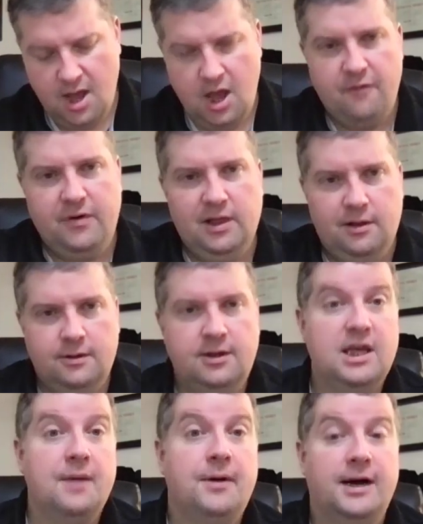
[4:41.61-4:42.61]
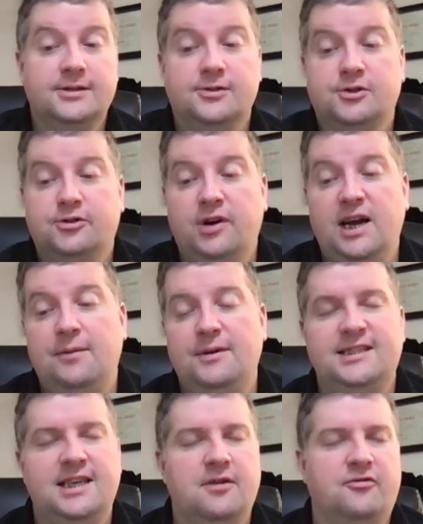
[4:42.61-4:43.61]
If we look to the Apostles' Creed, we
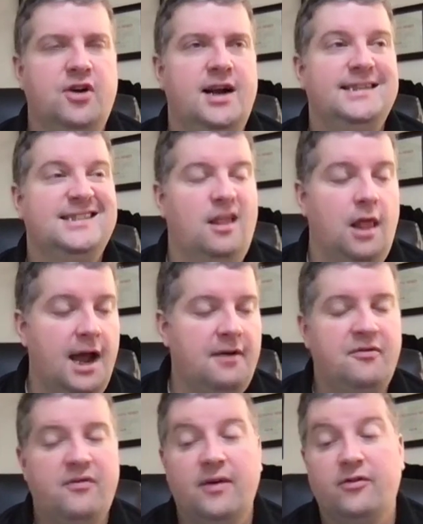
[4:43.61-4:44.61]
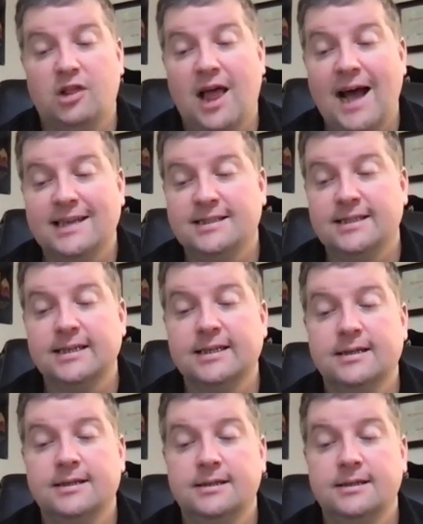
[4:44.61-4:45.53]
see the phrase life everlasting.